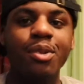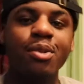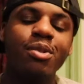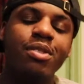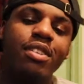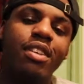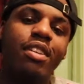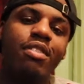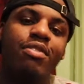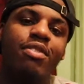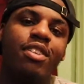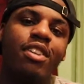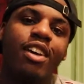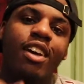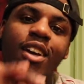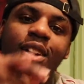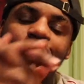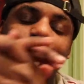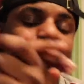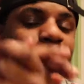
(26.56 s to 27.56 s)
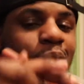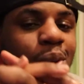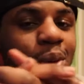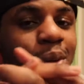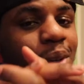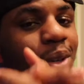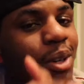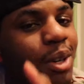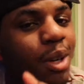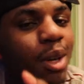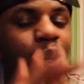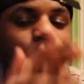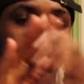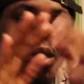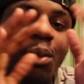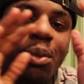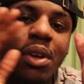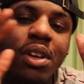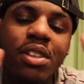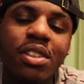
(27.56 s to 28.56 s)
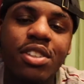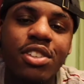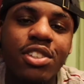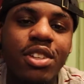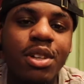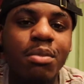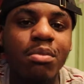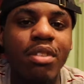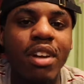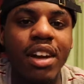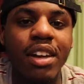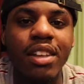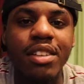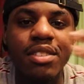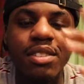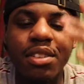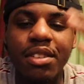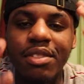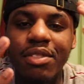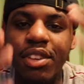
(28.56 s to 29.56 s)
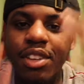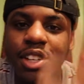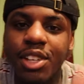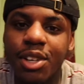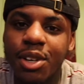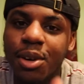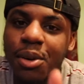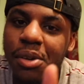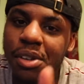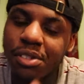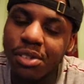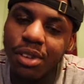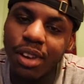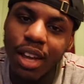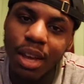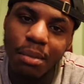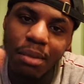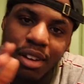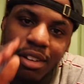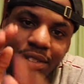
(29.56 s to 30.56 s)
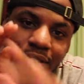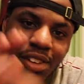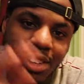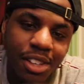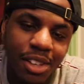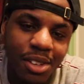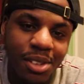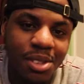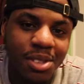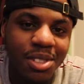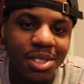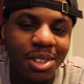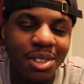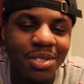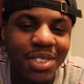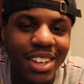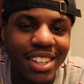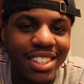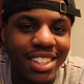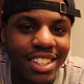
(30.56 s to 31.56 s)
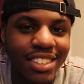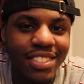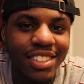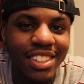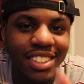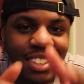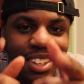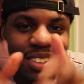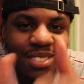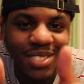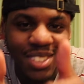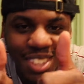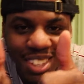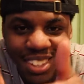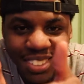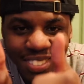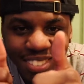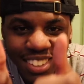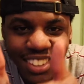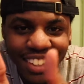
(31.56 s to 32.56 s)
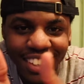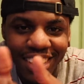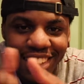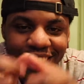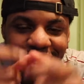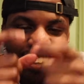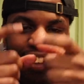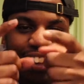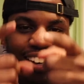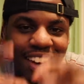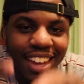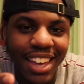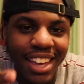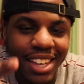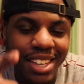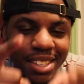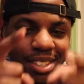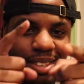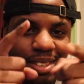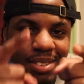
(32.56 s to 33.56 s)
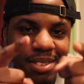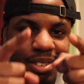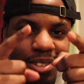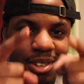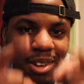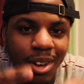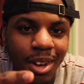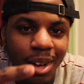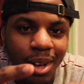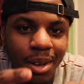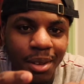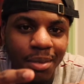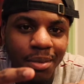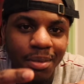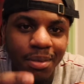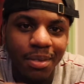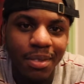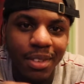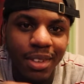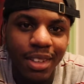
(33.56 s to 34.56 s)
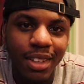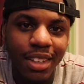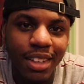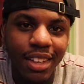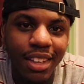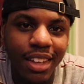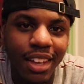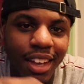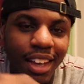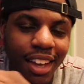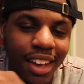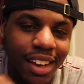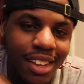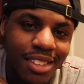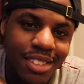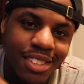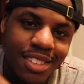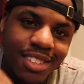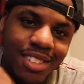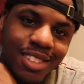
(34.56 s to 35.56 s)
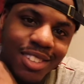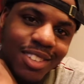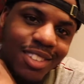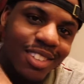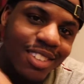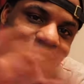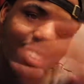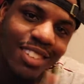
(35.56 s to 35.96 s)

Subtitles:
new skit for y'all. So we could just jump right into the video. If you like my videos, don't forget to give it a thumbs up, like, and subscribe. Alright, let's just